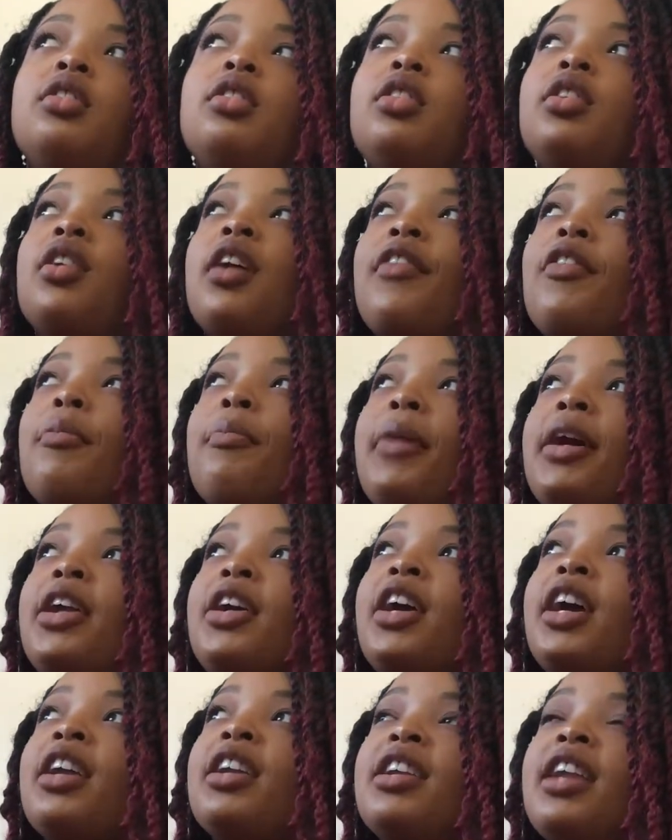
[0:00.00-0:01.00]
You have a better
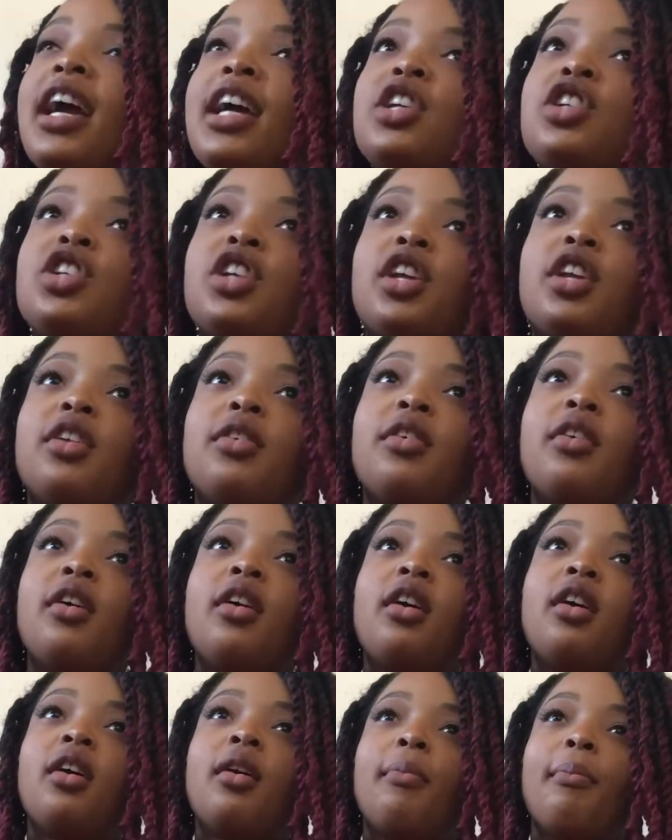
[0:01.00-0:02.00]
connection,
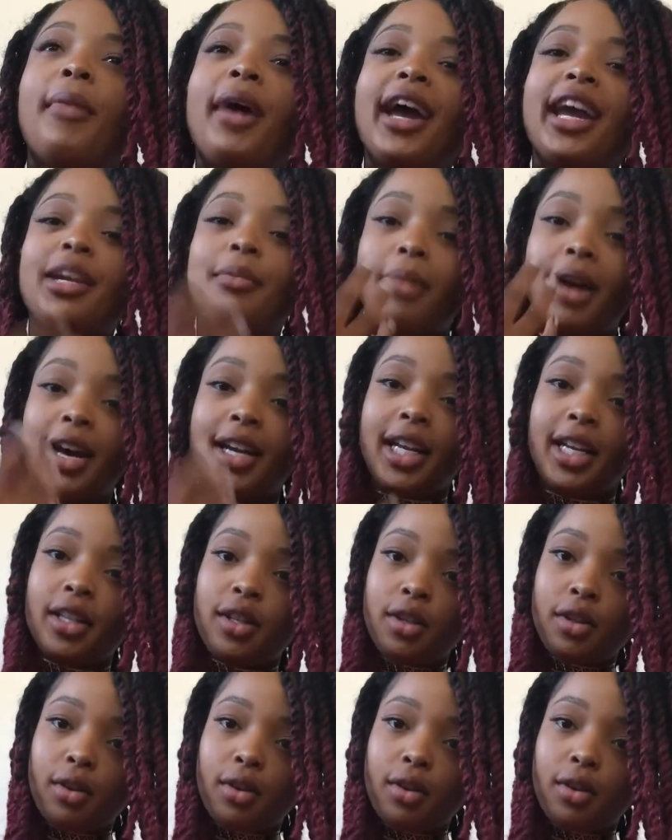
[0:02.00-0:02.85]
mind, body, and